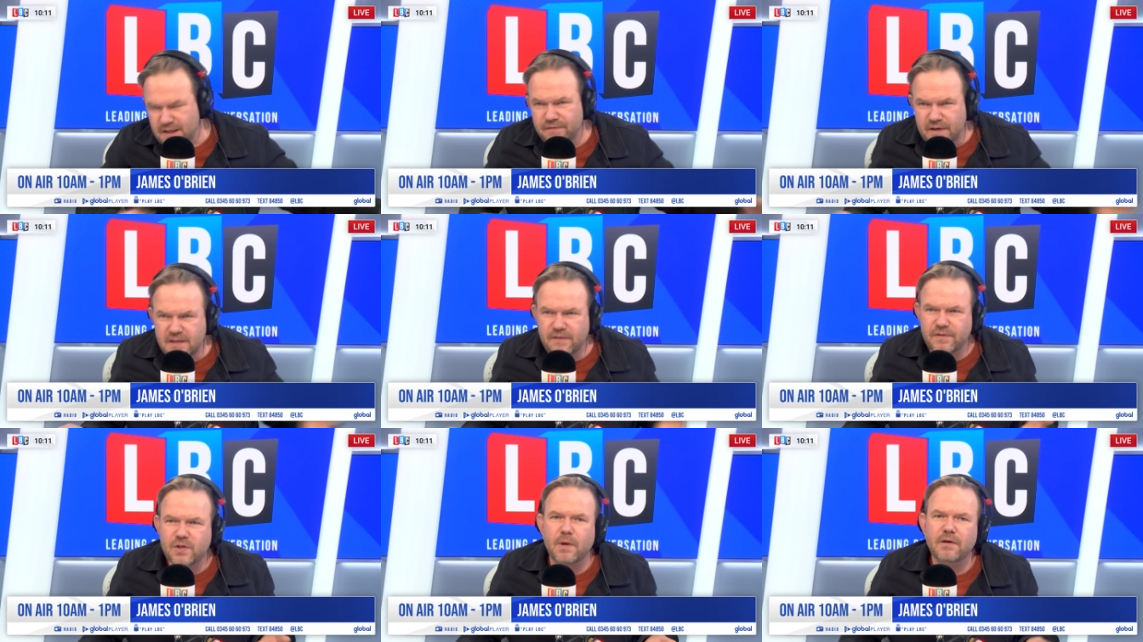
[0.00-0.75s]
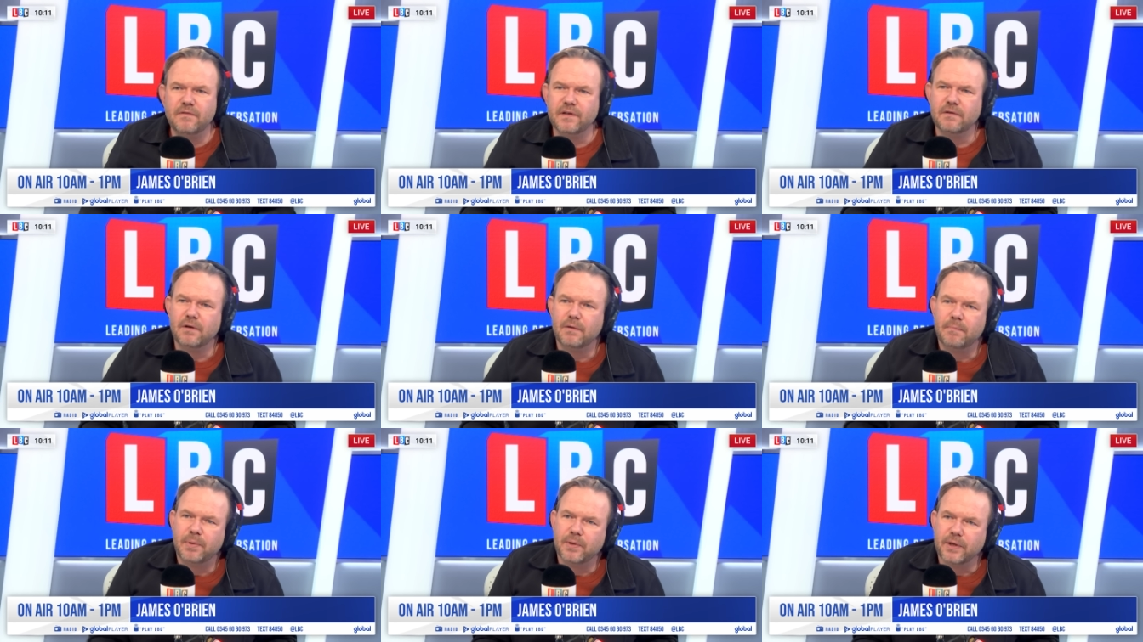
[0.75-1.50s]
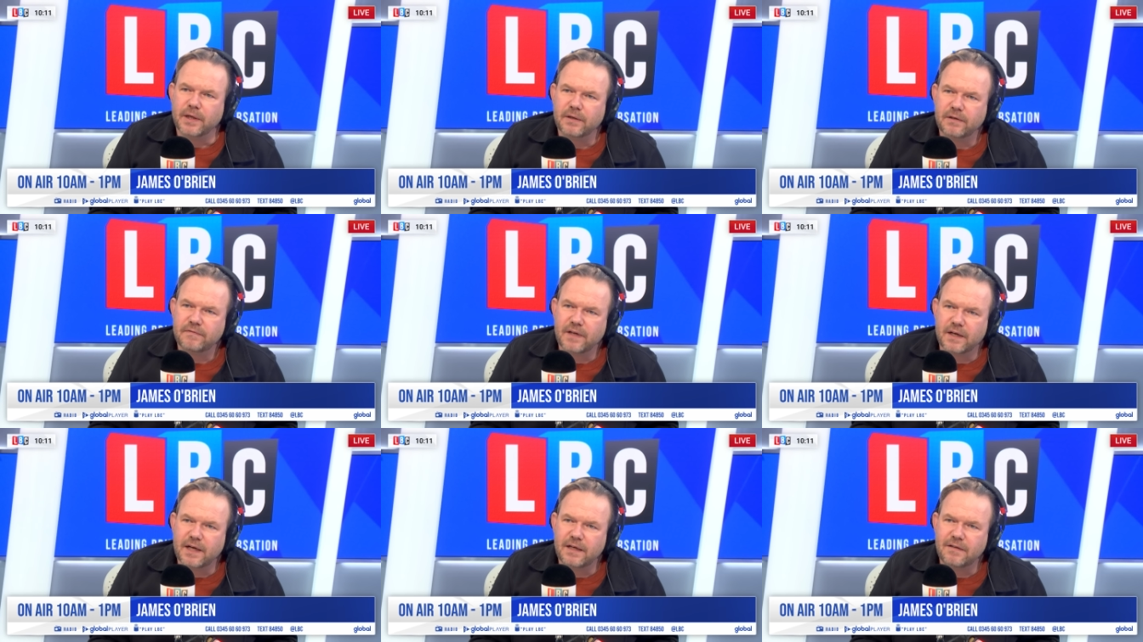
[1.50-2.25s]
if, as if a 12 year old boy could have
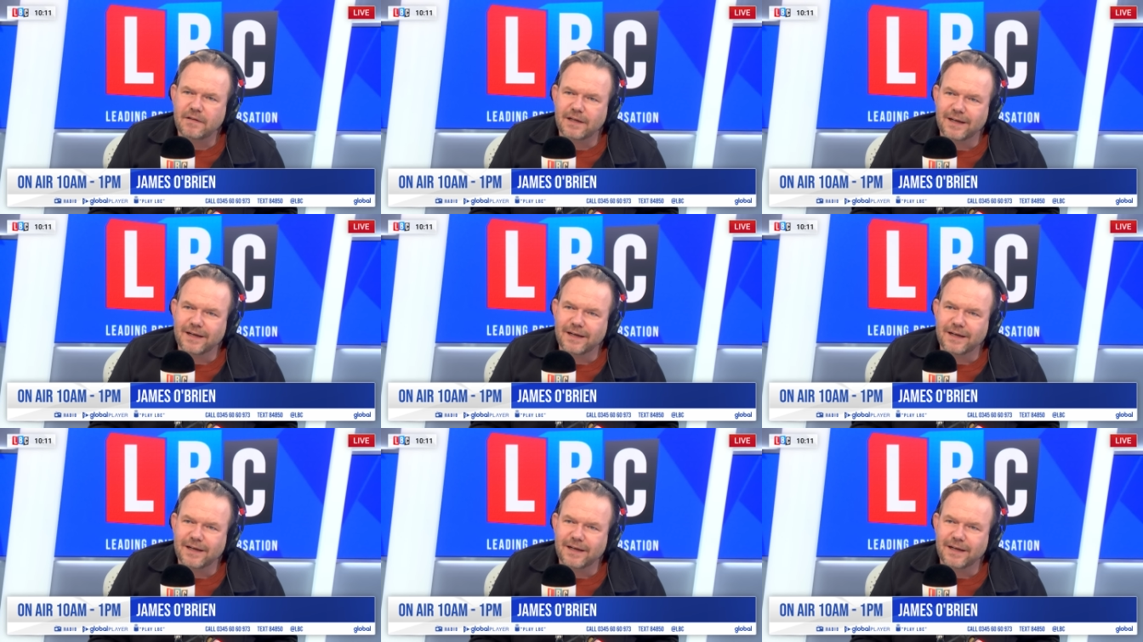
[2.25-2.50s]
done anything